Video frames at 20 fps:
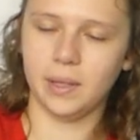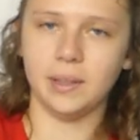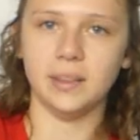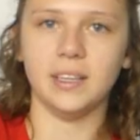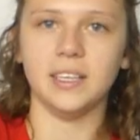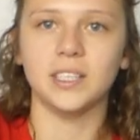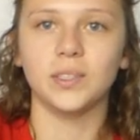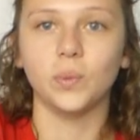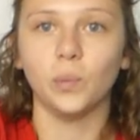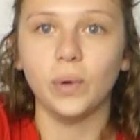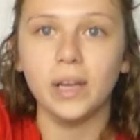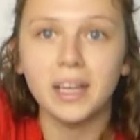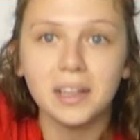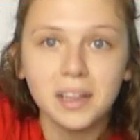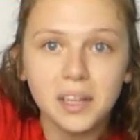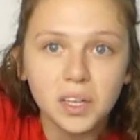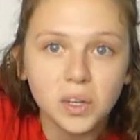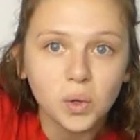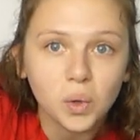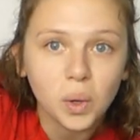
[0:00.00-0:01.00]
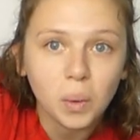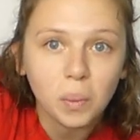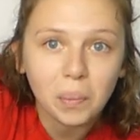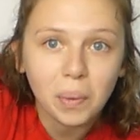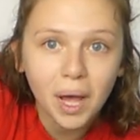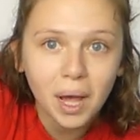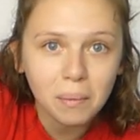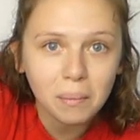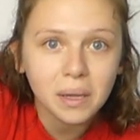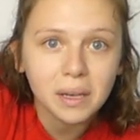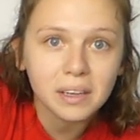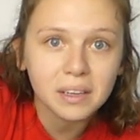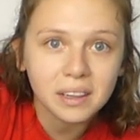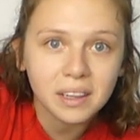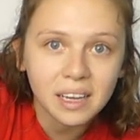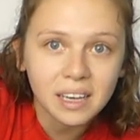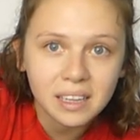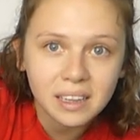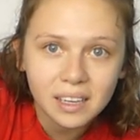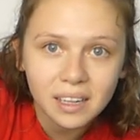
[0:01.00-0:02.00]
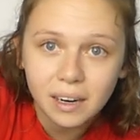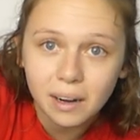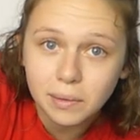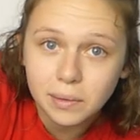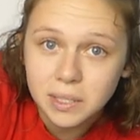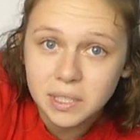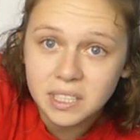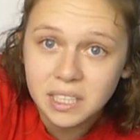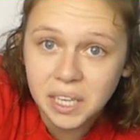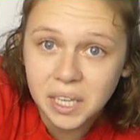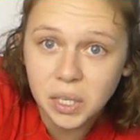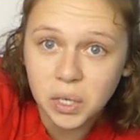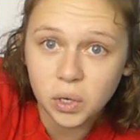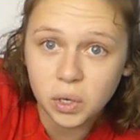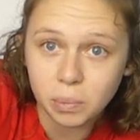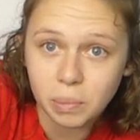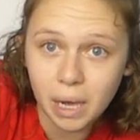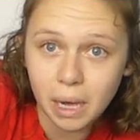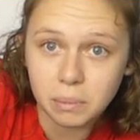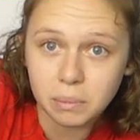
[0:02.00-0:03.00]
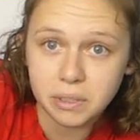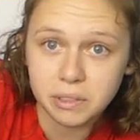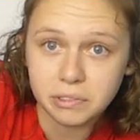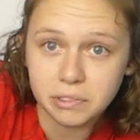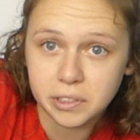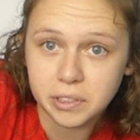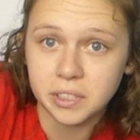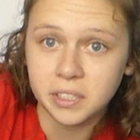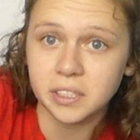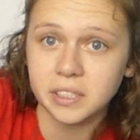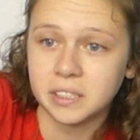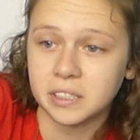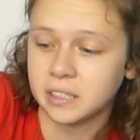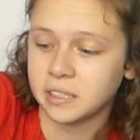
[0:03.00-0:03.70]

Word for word: this weird little compartment thing that I was telling you about before.